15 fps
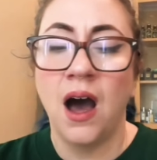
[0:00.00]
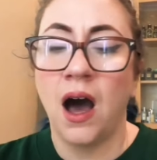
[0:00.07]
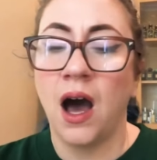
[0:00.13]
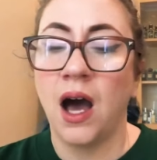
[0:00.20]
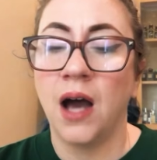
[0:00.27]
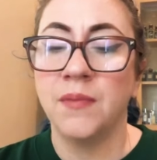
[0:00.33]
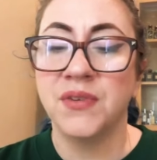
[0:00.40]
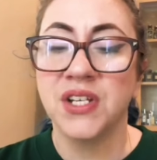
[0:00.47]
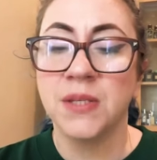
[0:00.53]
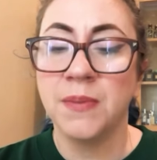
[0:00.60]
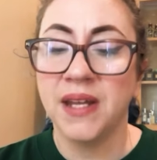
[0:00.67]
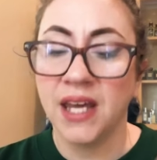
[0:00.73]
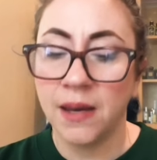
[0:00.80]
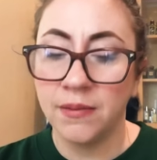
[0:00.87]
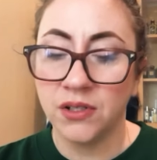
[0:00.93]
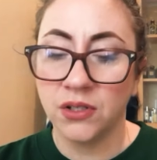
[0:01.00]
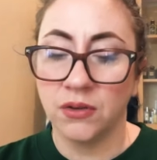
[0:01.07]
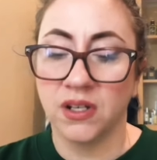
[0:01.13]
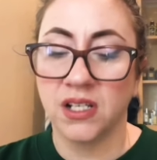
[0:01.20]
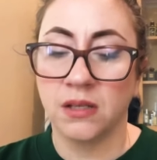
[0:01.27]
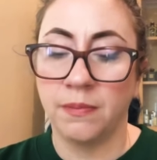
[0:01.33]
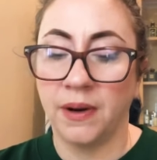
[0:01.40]
Um, just being able to
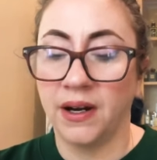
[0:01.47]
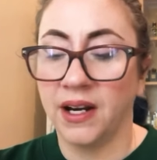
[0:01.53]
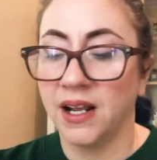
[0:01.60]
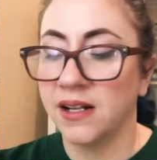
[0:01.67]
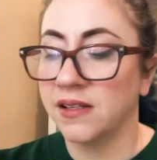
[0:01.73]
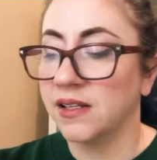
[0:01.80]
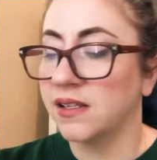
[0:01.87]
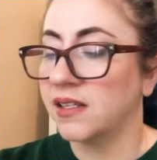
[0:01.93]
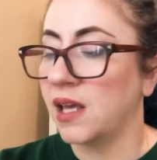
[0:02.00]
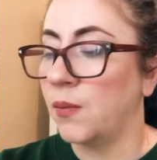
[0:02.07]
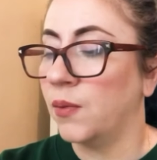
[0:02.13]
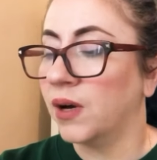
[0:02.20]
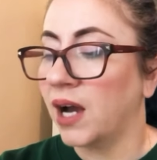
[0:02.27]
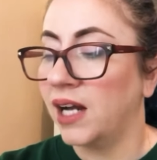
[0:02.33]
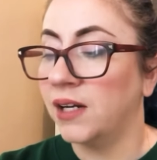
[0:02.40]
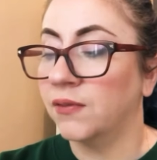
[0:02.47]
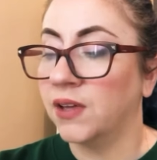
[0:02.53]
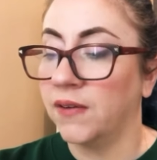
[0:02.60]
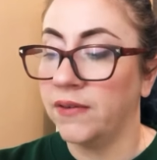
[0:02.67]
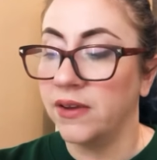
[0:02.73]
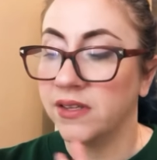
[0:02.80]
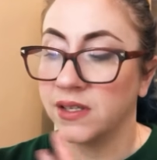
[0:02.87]
experience the scent will kind of
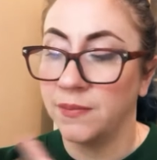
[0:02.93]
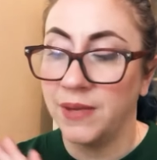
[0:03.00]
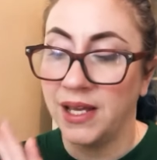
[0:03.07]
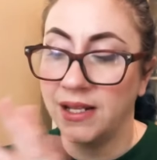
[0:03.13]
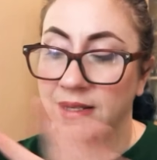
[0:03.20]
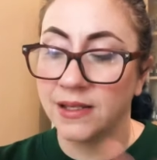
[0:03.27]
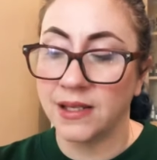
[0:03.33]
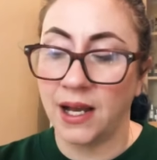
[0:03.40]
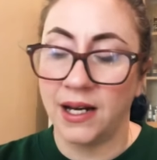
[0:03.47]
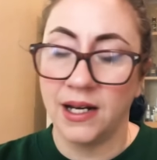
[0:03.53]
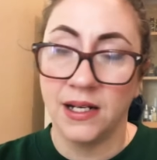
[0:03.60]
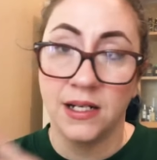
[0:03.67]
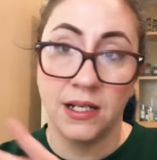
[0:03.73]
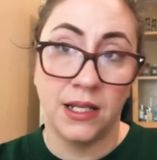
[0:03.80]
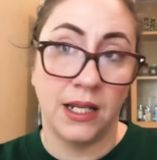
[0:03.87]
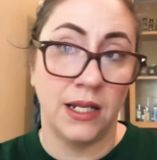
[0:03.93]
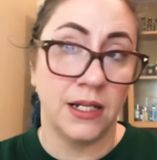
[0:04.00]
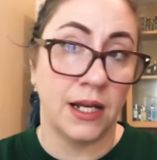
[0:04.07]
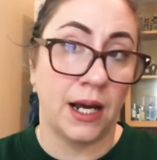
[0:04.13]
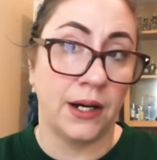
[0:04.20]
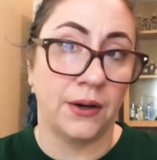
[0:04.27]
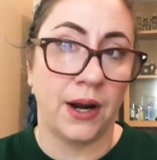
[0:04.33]
give you some insight into the
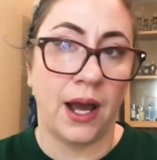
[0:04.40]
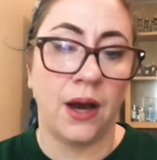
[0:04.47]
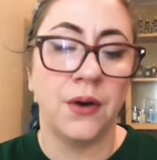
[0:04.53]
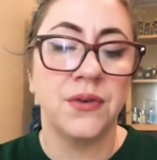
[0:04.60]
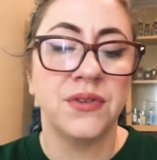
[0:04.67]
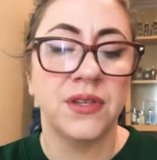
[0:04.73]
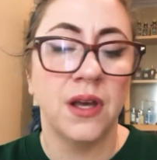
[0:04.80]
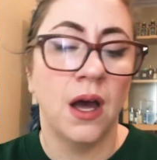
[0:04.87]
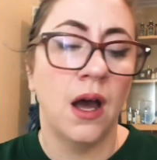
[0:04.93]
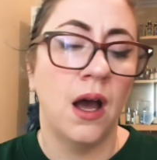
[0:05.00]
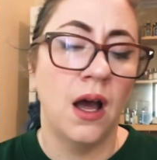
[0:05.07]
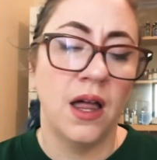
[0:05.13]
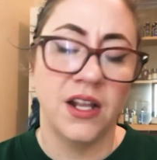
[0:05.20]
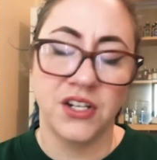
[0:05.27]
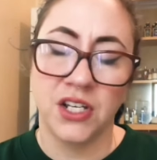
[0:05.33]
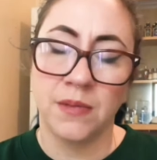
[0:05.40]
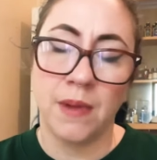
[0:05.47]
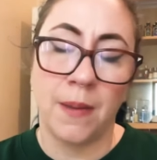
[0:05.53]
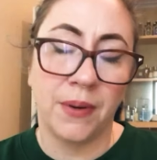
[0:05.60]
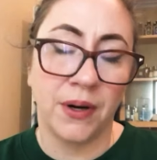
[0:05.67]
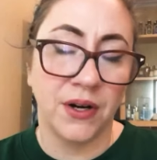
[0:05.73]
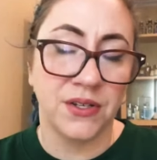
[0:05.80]
entire house. Just my
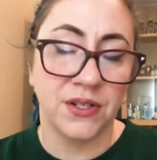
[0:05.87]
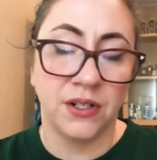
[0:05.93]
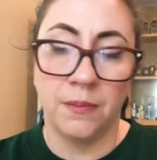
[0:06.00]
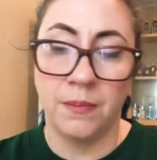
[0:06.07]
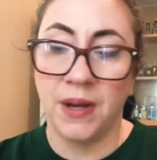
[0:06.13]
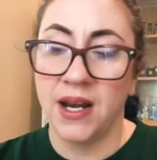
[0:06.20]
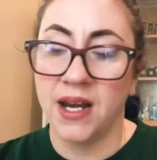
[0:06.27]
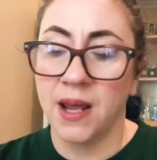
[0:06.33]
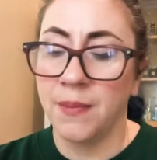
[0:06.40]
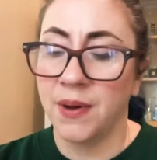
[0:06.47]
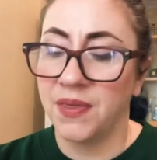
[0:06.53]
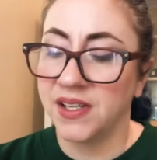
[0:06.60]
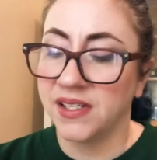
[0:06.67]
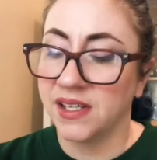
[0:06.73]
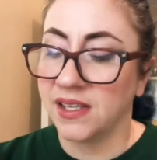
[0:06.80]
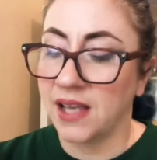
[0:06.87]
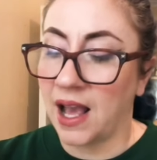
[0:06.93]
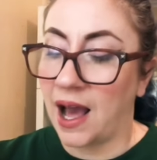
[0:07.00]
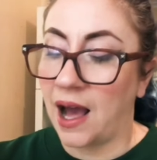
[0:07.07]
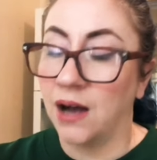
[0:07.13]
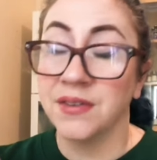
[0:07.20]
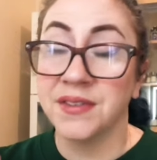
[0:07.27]
personal opinion, but this is a
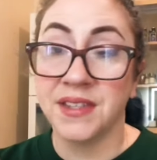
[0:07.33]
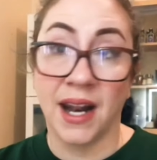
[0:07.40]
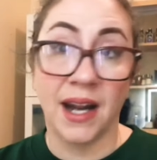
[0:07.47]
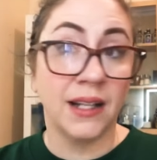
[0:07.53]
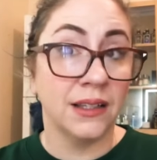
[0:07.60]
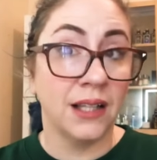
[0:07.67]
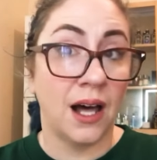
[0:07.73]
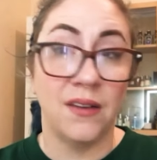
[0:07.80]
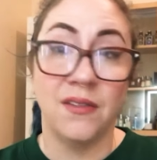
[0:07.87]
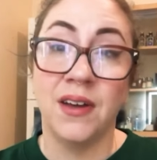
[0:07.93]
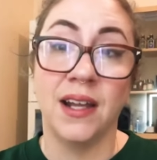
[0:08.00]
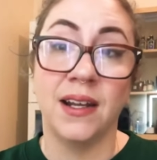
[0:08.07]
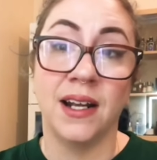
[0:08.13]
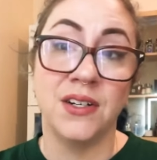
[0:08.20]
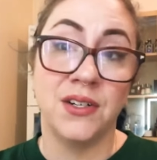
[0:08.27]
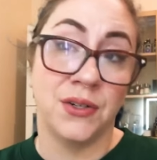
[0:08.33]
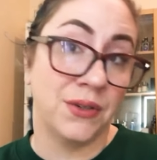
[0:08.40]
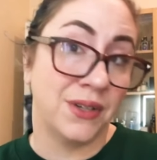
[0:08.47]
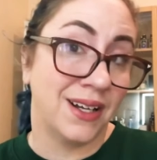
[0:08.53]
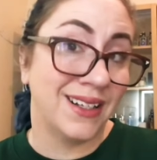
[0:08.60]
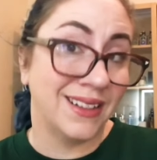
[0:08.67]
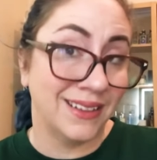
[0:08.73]
house that I love and I do
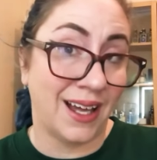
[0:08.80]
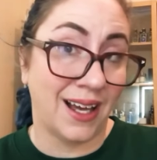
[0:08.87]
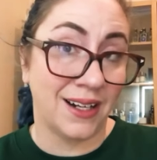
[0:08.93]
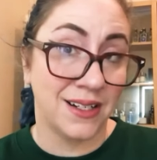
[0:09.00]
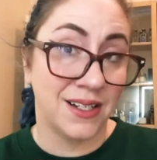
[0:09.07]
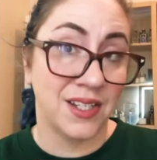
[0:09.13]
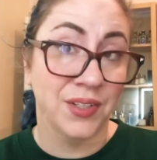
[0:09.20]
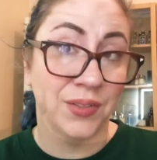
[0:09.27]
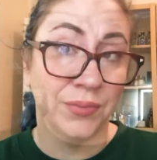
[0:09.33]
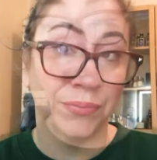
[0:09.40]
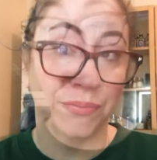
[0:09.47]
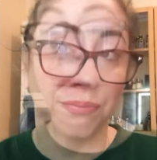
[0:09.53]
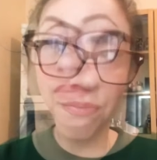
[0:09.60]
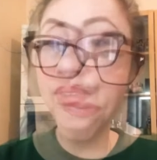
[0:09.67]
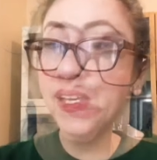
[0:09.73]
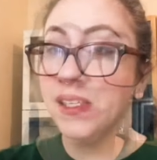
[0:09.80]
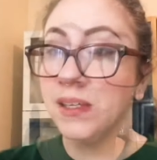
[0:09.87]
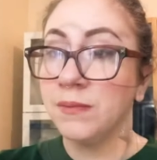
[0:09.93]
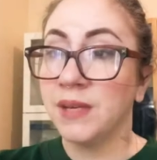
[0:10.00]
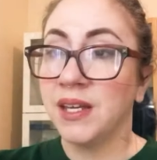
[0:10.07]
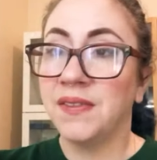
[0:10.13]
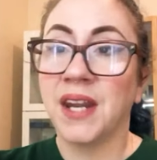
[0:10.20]
collect. Now, that doesn't
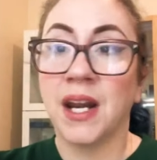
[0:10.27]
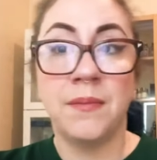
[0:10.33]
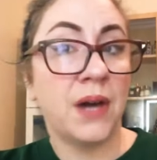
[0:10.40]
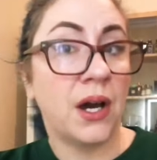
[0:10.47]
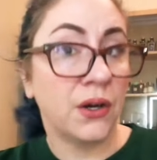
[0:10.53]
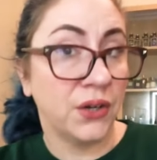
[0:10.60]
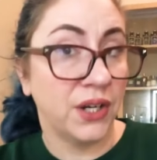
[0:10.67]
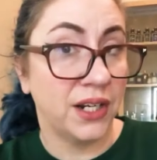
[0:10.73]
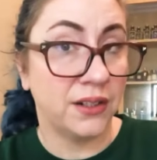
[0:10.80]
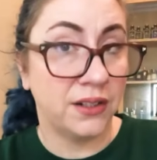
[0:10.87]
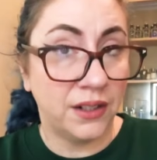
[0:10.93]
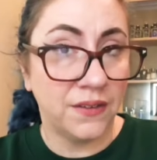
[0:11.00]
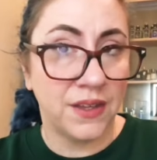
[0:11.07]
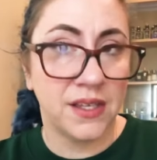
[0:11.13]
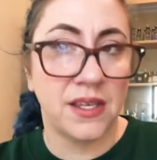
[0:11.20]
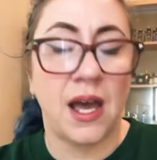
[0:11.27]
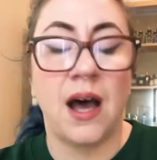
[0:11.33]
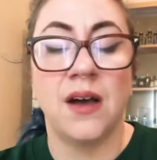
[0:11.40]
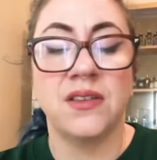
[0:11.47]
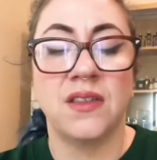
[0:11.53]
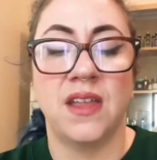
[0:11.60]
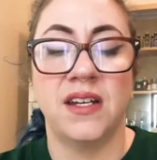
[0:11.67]
mean that I'm not critical of this
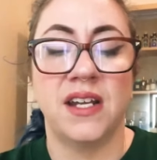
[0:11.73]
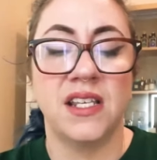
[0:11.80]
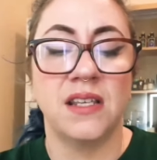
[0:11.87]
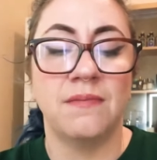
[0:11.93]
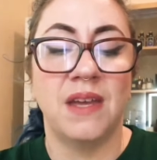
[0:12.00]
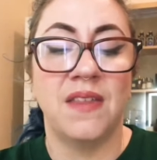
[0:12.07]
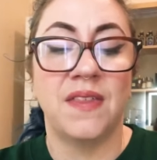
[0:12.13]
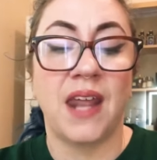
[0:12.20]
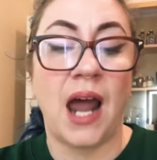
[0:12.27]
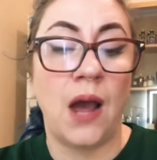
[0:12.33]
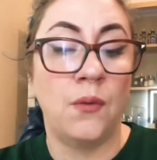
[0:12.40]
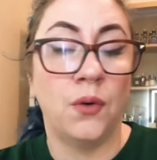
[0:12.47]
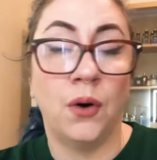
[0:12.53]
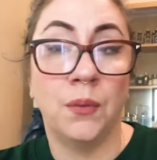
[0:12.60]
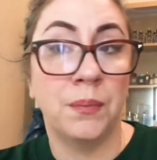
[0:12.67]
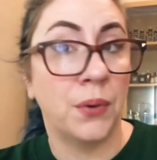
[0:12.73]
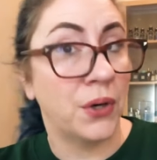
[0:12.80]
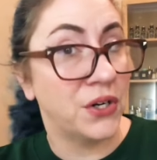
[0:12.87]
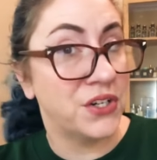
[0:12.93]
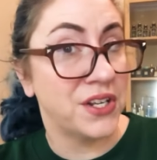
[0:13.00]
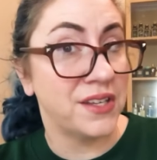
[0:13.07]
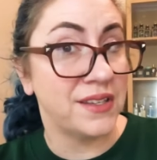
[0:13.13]
house, and that doesn't mean that I will
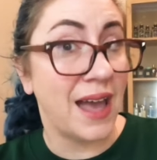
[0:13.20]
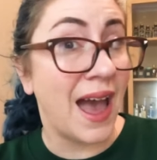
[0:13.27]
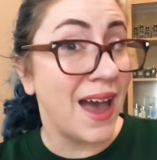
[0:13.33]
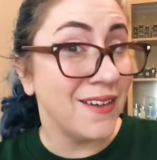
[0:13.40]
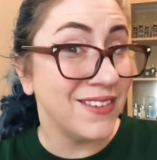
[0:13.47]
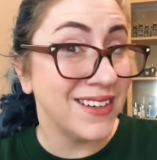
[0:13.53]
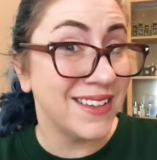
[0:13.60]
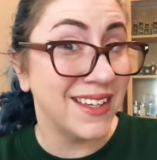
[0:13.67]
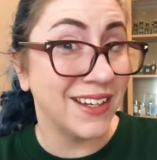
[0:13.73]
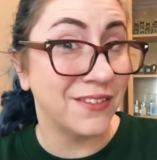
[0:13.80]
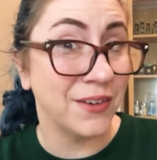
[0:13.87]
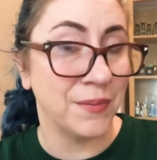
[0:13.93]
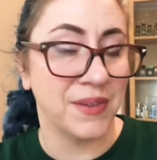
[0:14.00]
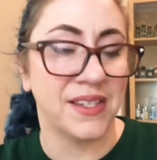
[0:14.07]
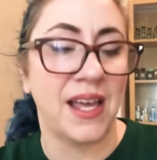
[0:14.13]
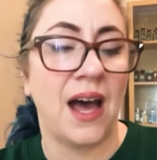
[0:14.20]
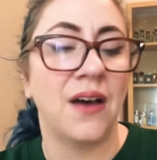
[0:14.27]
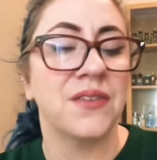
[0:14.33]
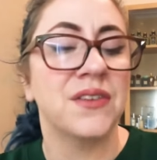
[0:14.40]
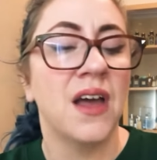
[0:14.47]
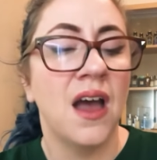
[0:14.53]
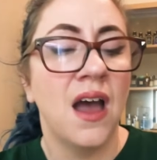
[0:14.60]
purchase everything from this house.